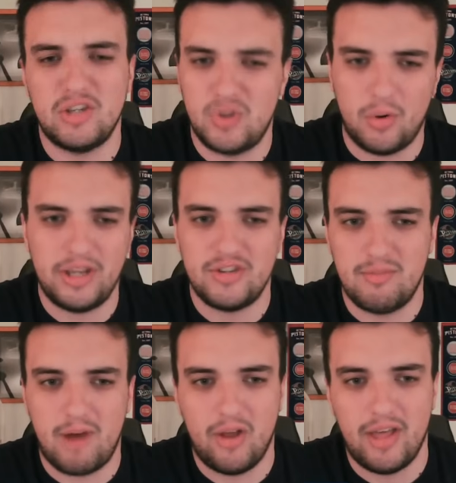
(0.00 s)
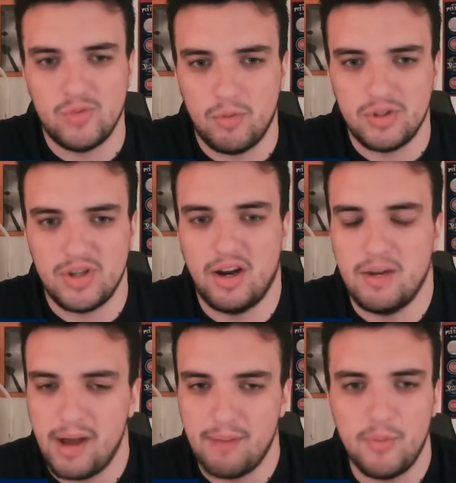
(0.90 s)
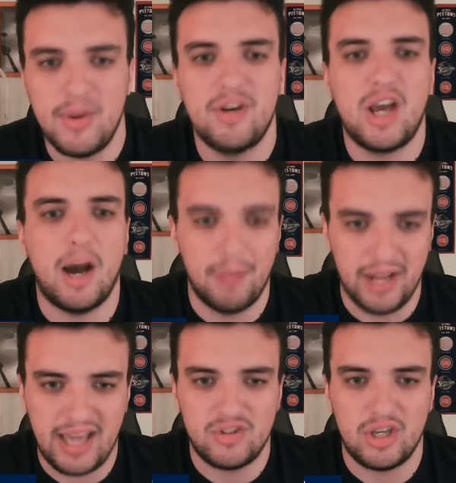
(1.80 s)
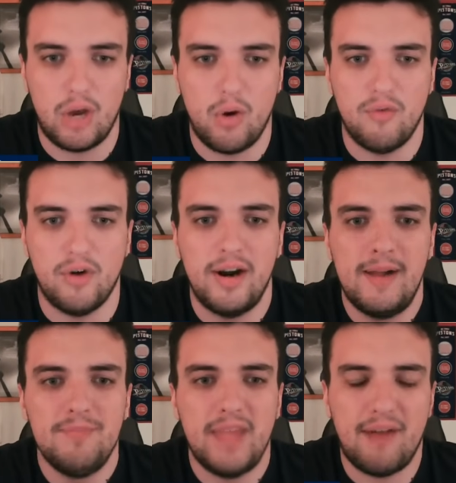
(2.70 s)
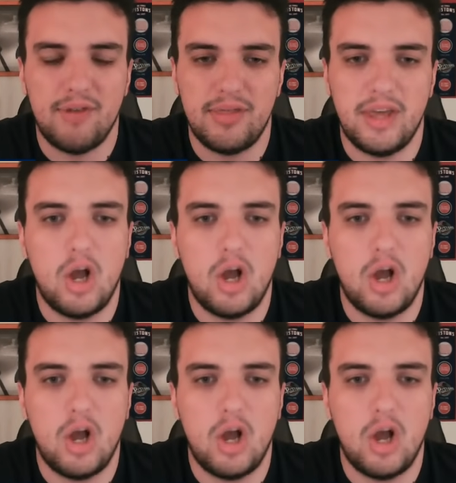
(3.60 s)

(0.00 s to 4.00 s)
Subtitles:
story is tomorrow, that's what we'll talk about. But we have a couple of days to go over everything.